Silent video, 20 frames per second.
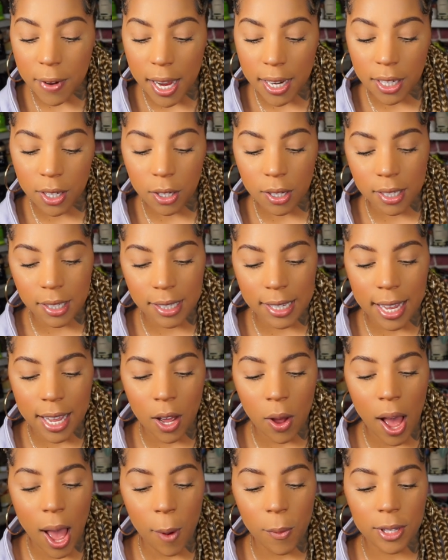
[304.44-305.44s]
find it on
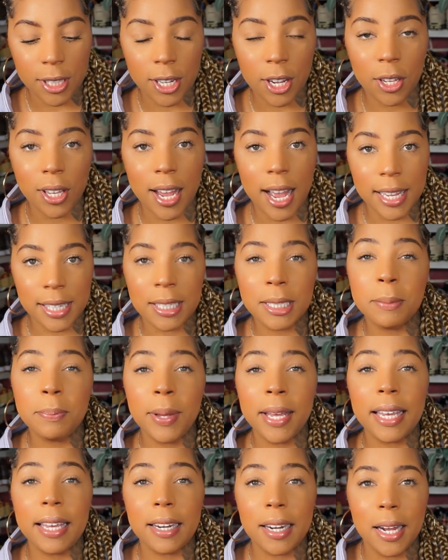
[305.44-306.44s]
sale, I would tell you guys to
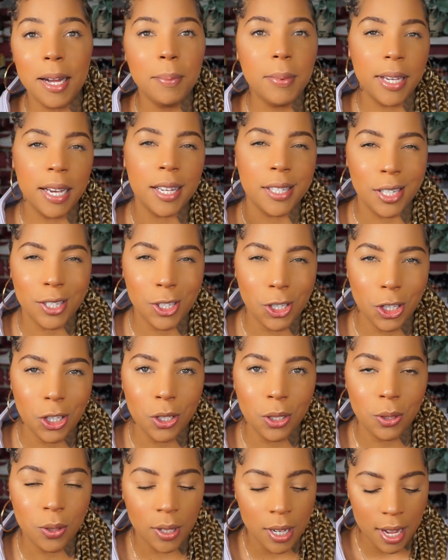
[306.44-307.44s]
pick it up because it's
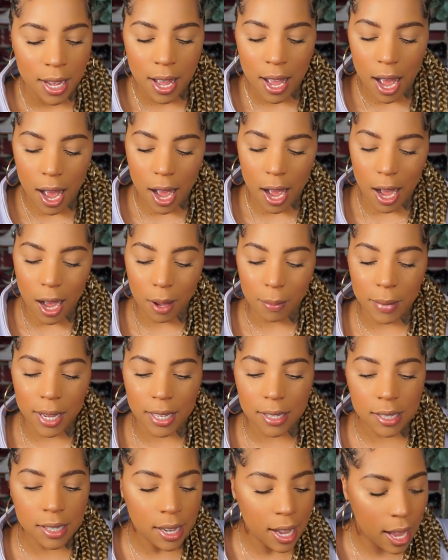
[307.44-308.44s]
cute. Um,
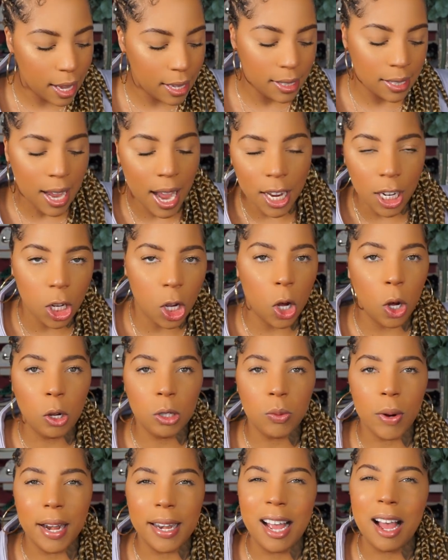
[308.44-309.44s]
it's it's kind of
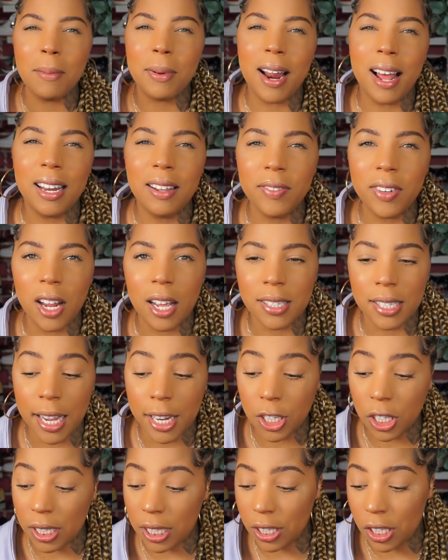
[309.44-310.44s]
cold right now, but I live in Los
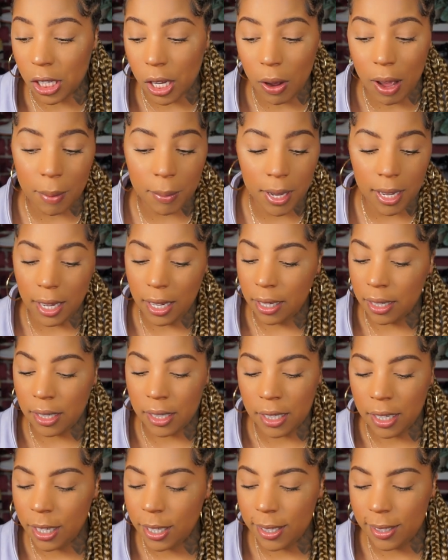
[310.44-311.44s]
Angeles, so I
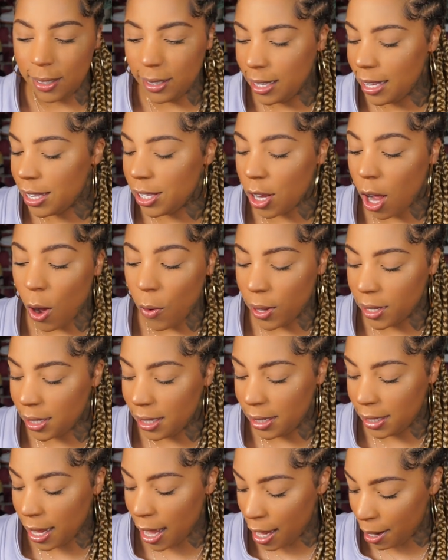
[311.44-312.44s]
mean, it's
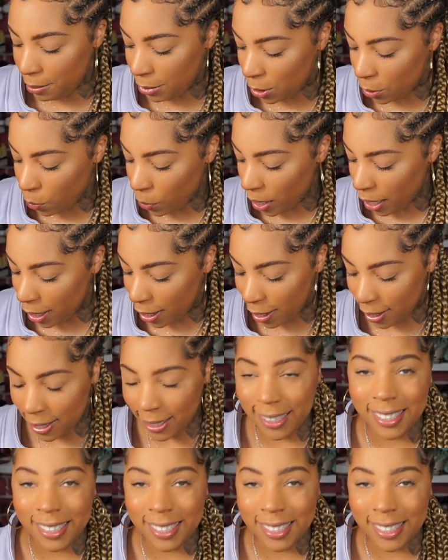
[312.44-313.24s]
always time to wear